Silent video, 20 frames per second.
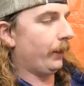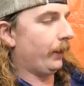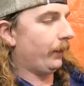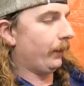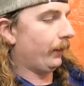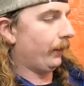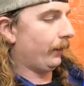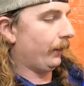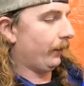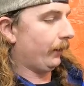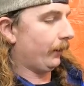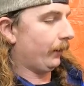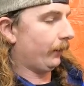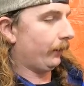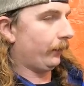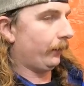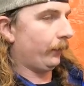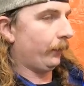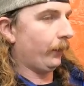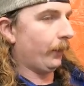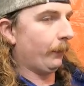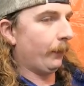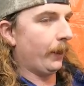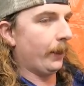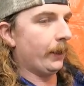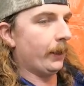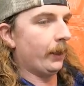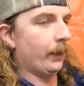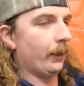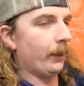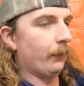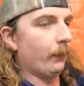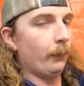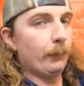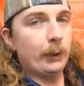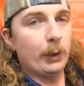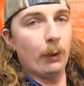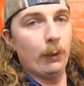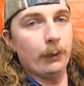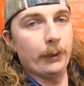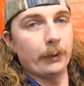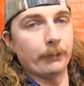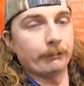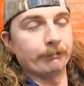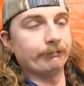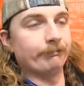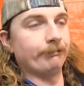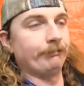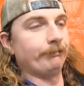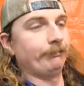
to be here to tune it by ear and we'll be golden.